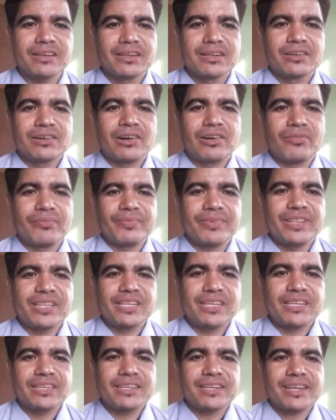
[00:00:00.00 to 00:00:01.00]

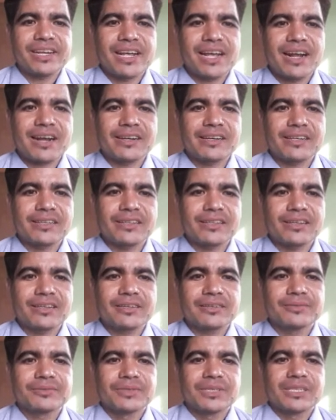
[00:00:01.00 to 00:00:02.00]
opinion regarding the
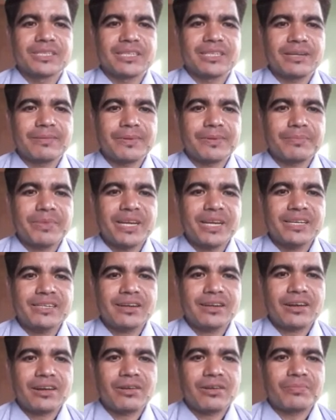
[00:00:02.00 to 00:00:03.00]
development
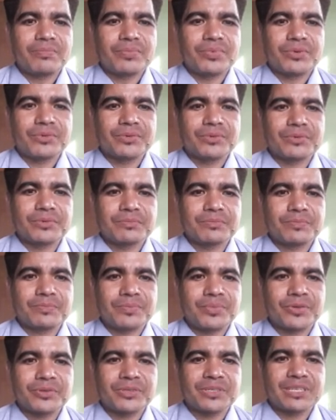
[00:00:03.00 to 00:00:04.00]
of
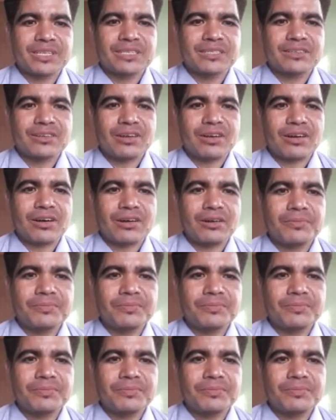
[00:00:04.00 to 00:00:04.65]
process of